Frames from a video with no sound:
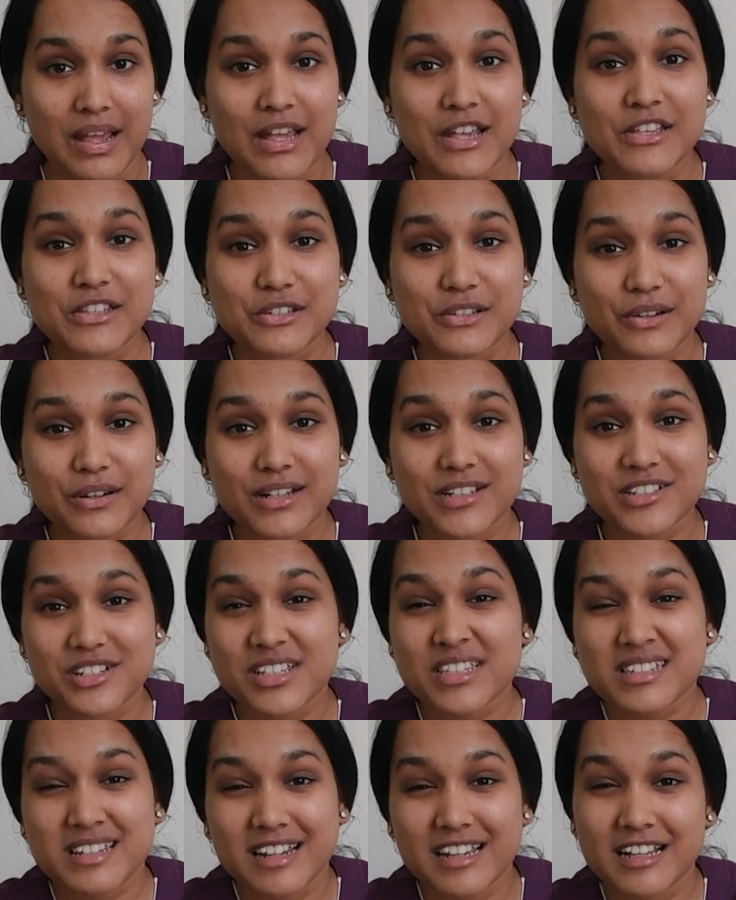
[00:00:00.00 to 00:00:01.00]
So you are
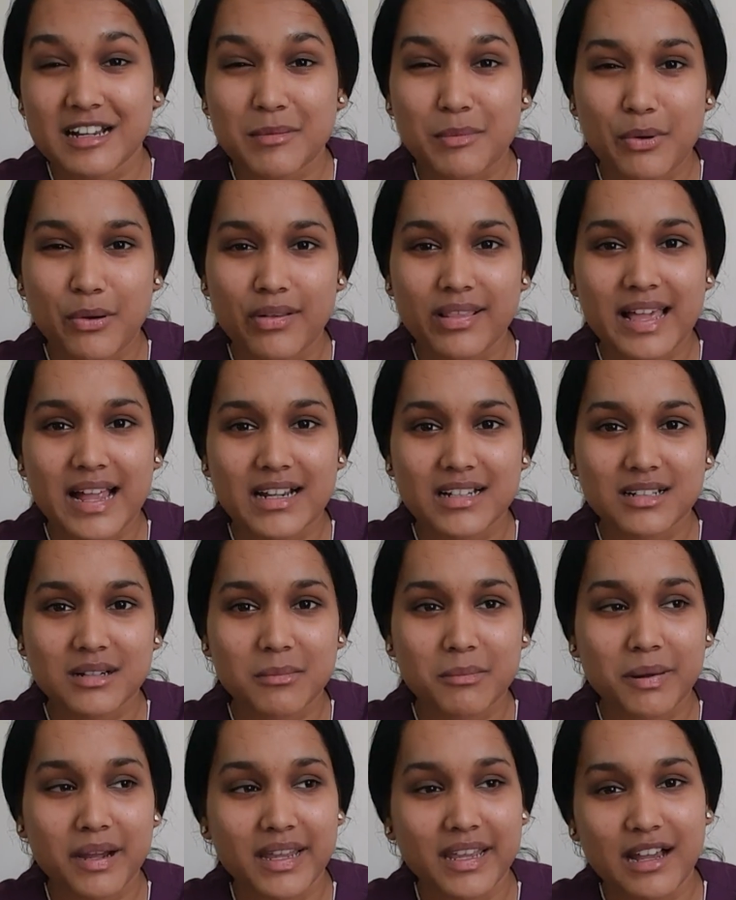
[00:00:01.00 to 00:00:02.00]
just studying about that
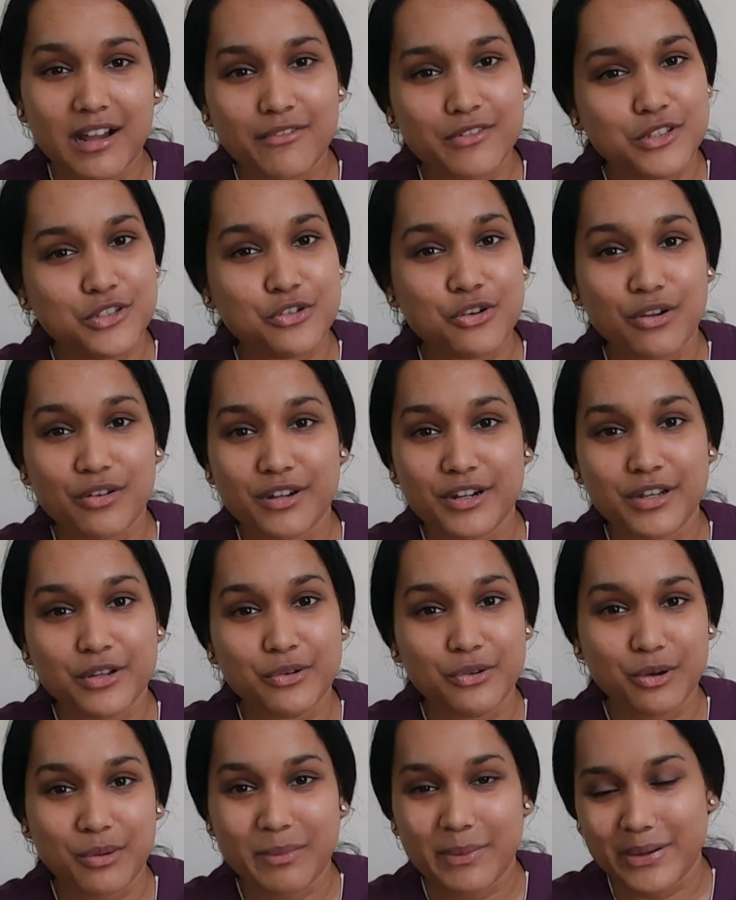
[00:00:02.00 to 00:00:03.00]
bhaiya which you already
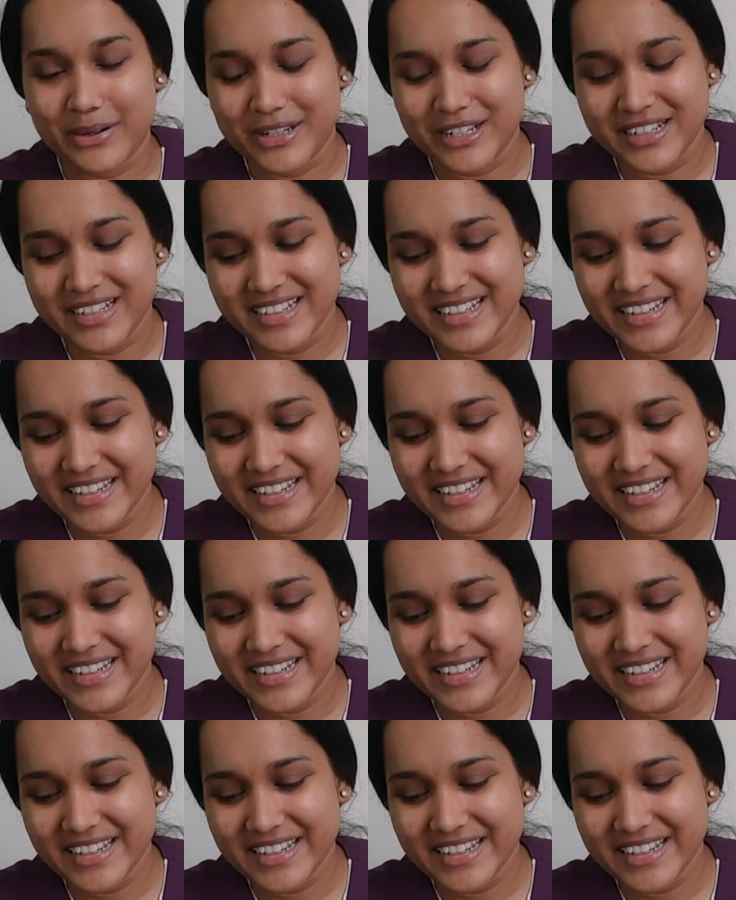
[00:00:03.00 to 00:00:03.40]
know about.